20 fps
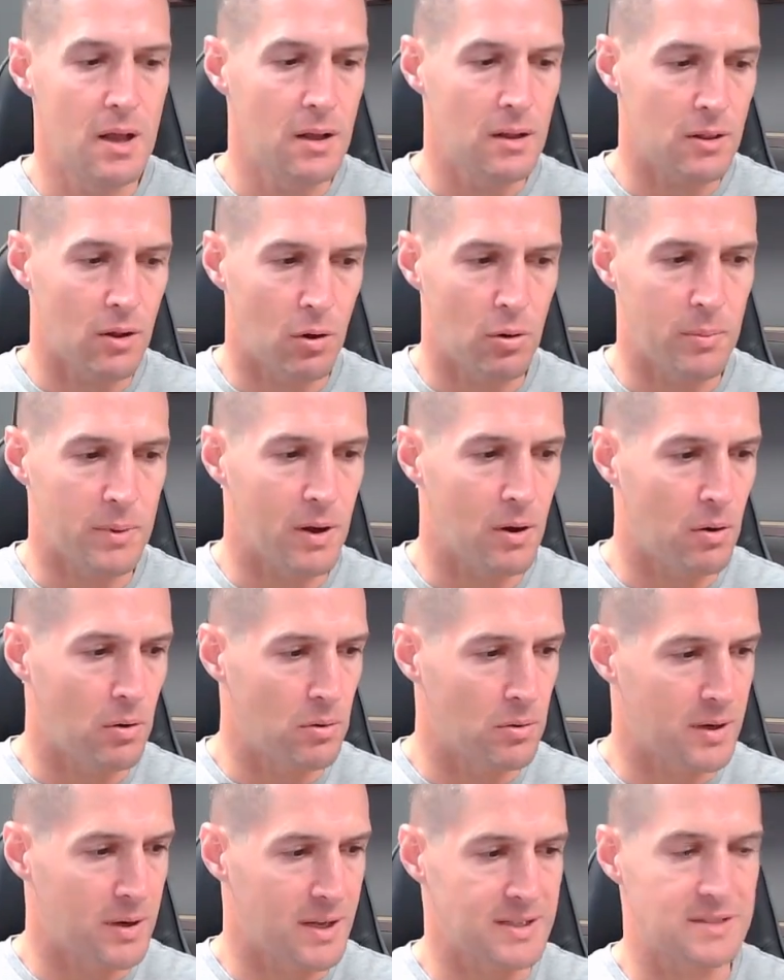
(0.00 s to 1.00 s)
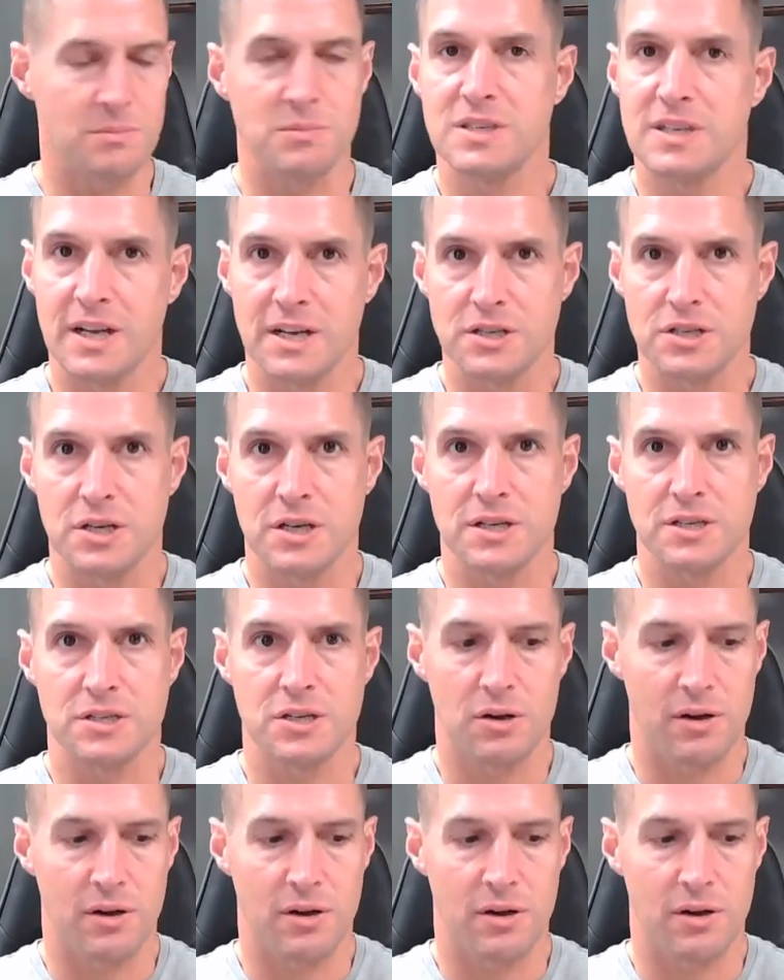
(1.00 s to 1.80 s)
lo and behold, get some stitches.